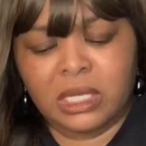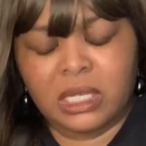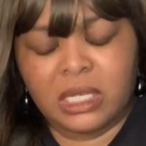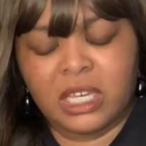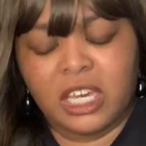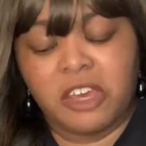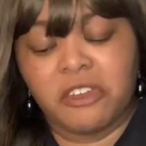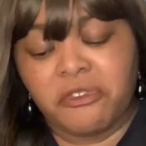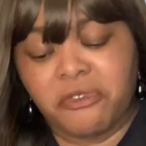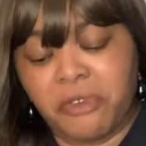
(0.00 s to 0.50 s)

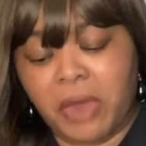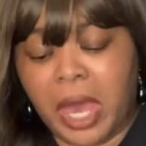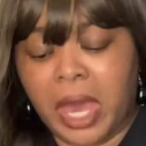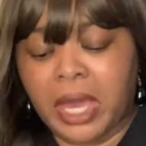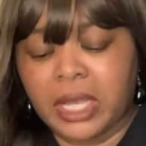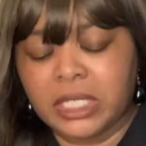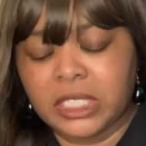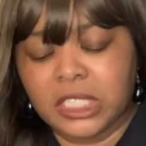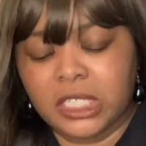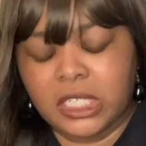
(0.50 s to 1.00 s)
In
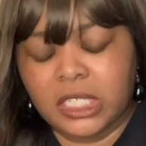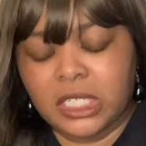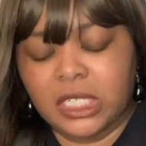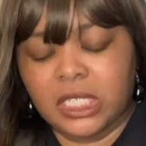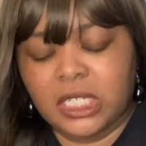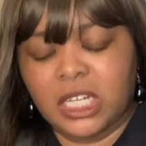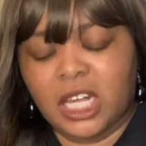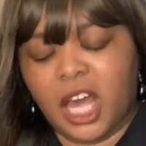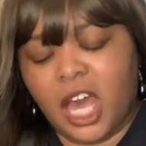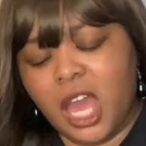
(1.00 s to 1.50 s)
fact,
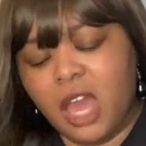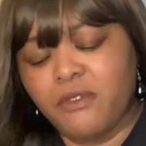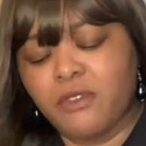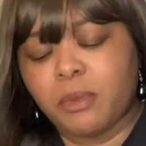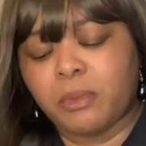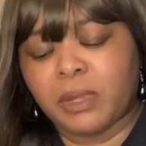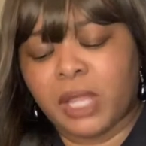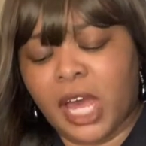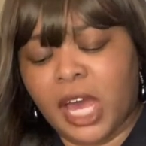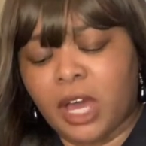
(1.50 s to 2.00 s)
I have
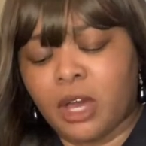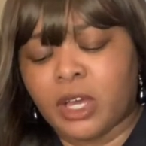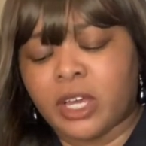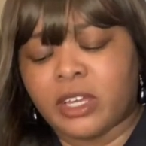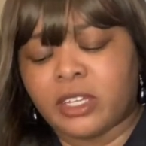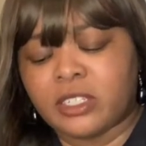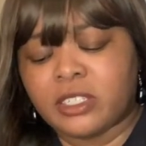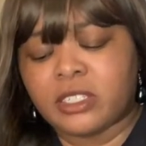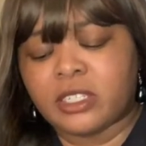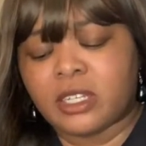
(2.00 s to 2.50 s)

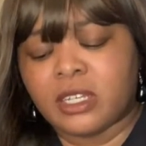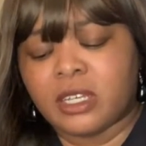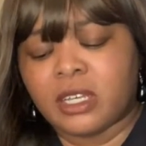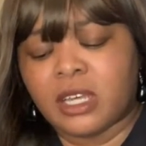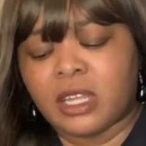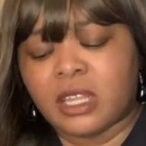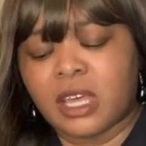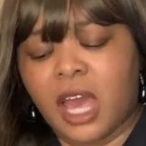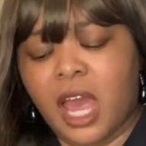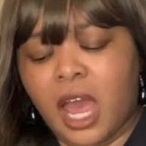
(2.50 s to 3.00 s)
obliged
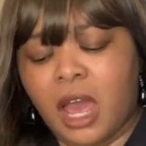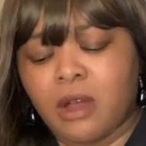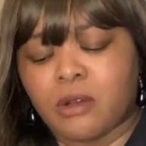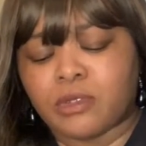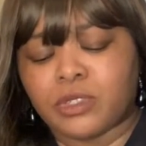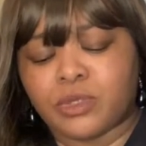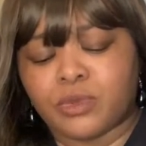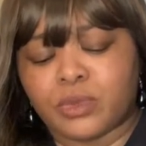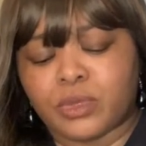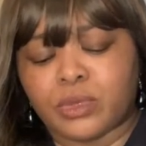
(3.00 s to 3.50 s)
the
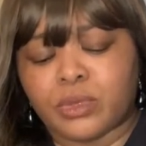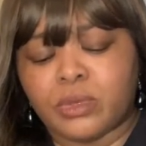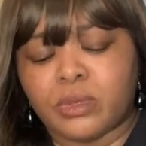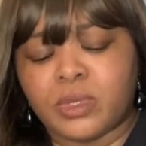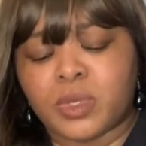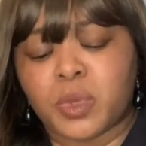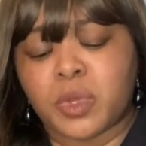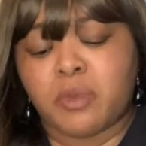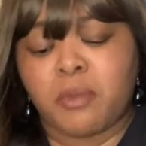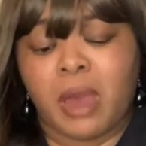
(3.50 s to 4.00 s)
house rules
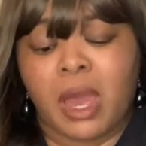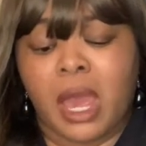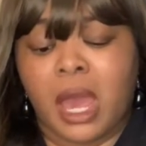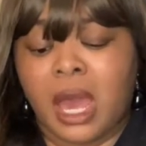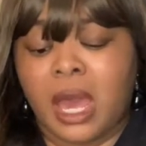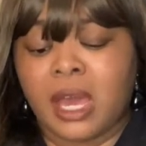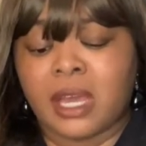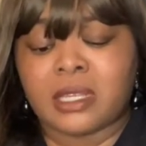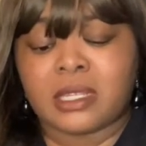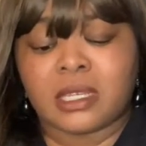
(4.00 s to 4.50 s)
with my
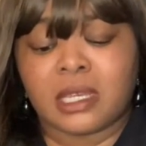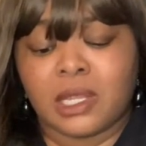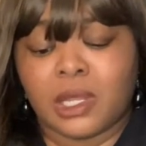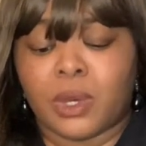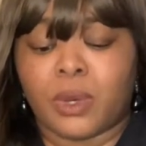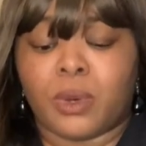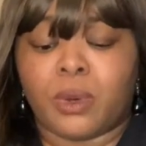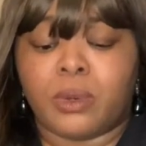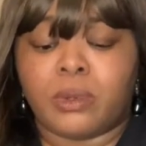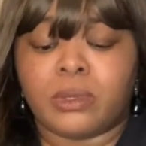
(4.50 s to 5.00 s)
eyes
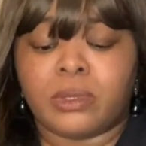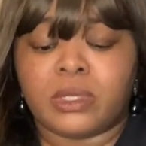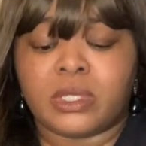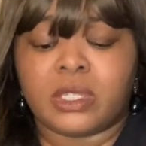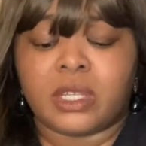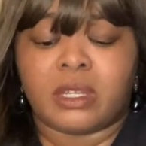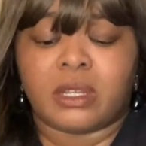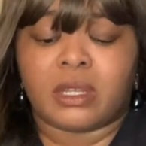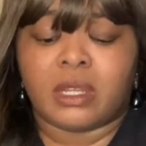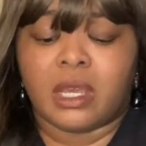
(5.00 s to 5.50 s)
closed
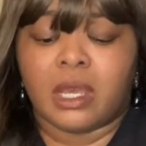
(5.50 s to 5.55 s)
and